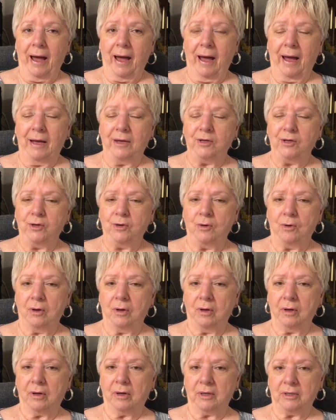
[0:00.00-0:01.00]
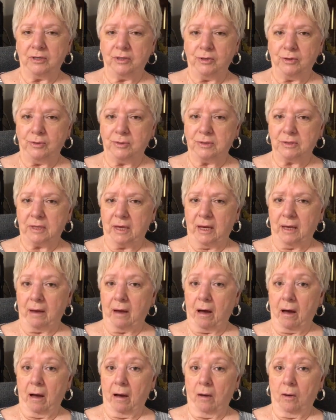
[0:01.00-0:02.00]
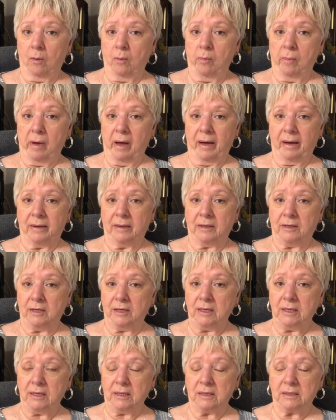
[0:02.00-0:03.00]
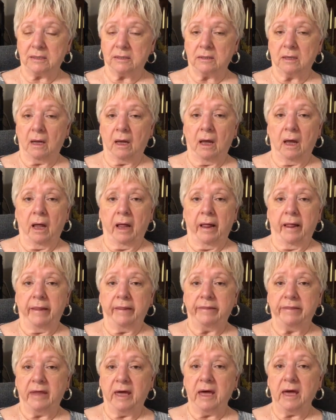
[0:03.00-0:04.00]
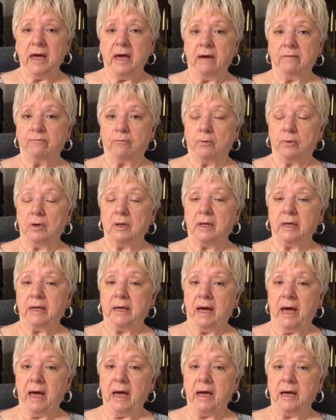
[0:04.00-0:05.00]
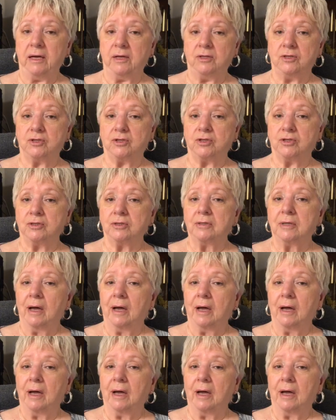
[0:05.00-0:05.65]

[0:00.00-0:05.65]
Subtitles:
and you look and you say, oh my goodness, they have really aged.